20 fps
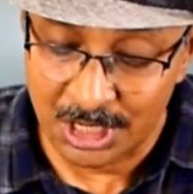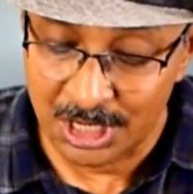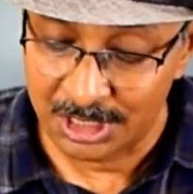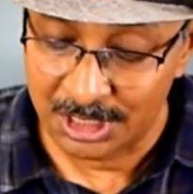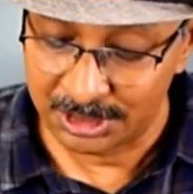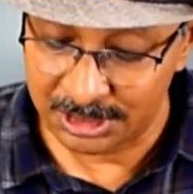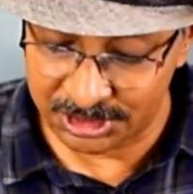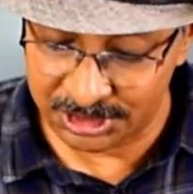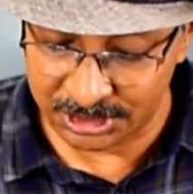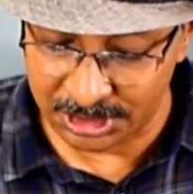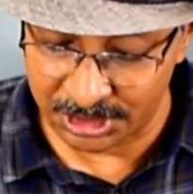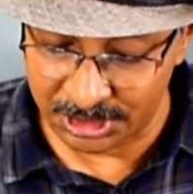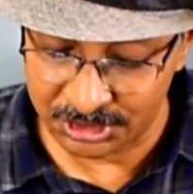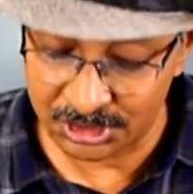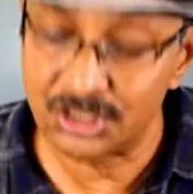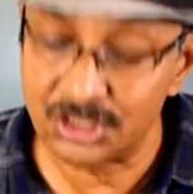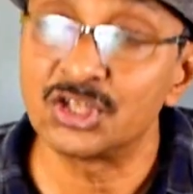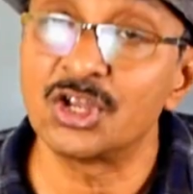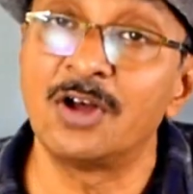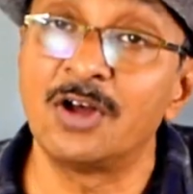This
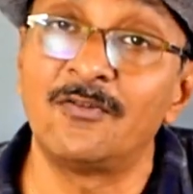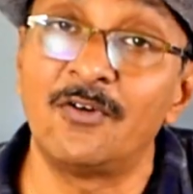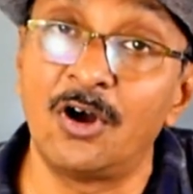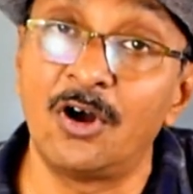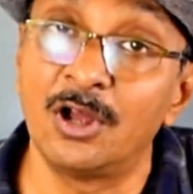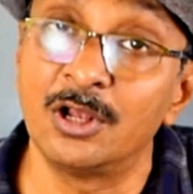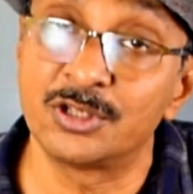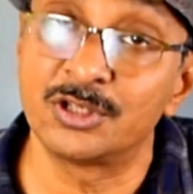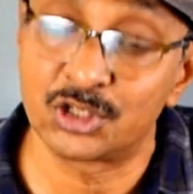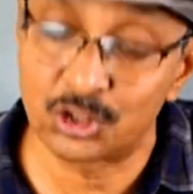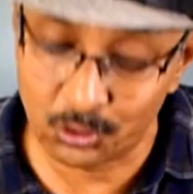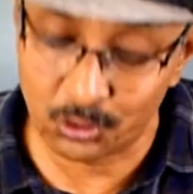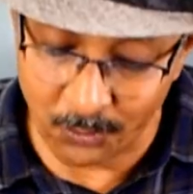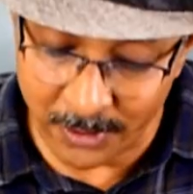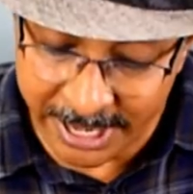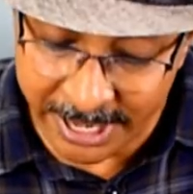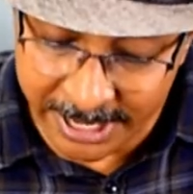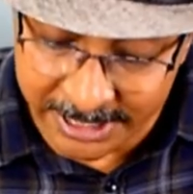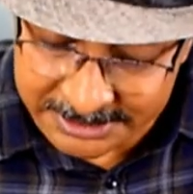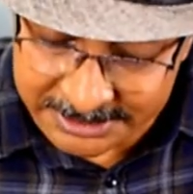consists of all
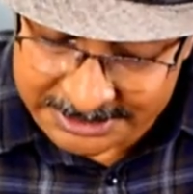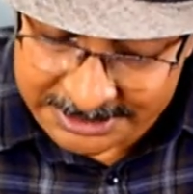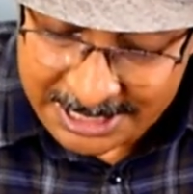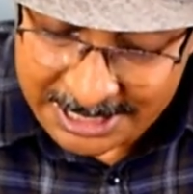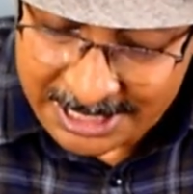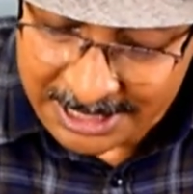squares.